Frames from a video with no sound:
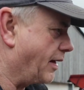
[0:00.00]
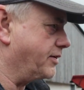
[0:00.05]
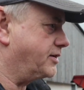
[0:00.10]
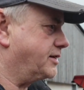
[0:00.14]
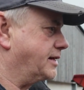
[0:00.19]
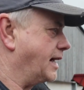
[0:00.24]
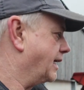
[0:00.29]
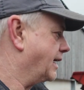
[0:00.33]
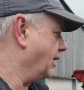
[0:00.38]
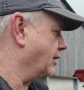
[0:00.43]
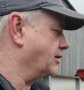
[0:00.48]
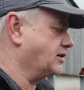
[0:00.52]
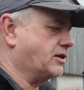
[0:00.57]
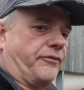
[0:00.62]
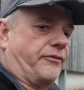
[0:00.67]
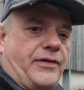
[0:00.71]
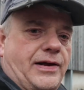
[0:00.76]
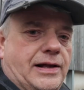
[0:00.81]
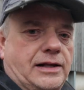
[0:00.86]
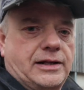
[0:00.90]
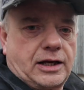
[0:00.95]
this technique to
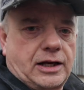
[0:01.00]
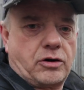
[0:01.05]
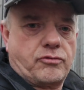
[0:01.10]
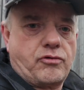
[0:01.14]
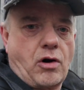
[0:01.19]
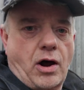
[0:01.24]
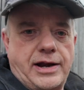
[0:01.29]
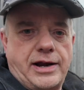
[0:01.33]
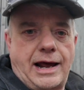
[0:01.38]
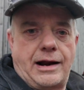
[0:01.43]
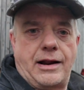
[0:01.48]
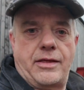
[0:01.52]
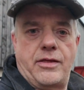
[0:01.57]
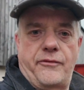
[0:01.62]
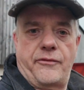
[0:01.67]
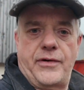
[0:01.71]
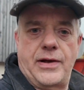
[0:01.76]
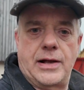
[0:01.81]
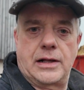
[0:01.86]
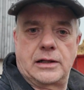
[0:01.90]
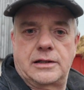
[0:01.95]
field, it can rot down in the
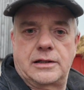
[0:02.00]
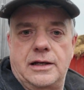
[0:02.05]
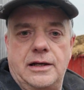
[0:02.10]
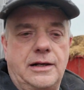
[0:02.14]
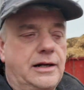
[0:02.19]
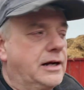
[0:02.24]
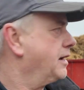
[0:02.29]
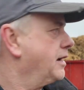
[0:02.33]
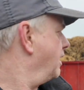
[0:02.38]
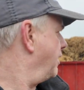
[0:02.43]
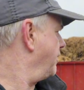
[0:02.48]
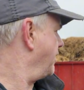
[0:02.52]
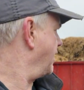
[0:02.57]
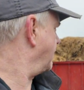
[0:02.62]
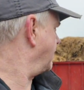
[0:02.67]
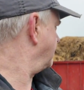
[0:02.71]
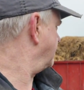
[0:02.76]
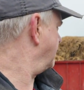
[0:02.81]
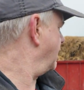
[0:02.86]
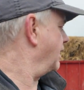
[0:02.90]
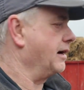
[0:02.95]
field, and
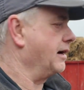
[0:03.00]
then